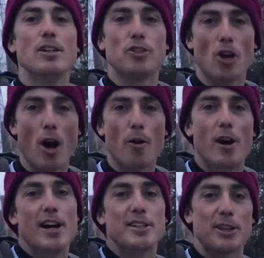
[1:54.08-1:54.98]
So,
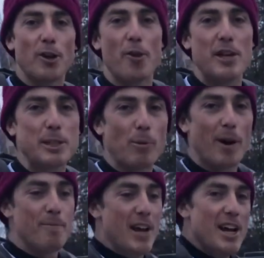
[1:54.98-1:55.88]
to throw this
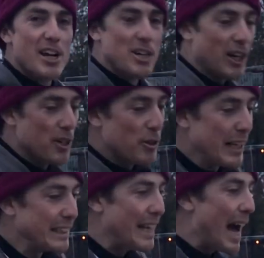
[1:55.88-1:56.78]
one, you're gonna do
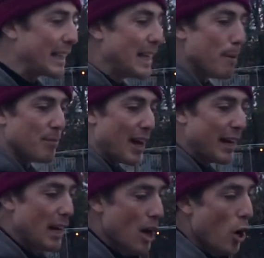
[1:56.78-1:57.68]
the exact same
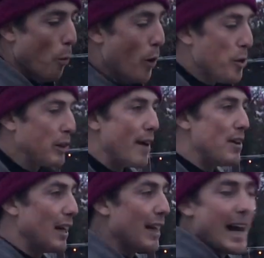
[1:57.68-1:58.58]
thing where you give
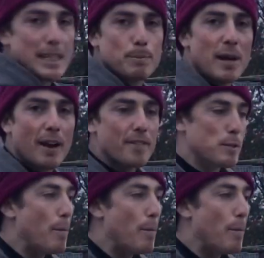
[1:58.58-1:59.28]
it a lot of spin on this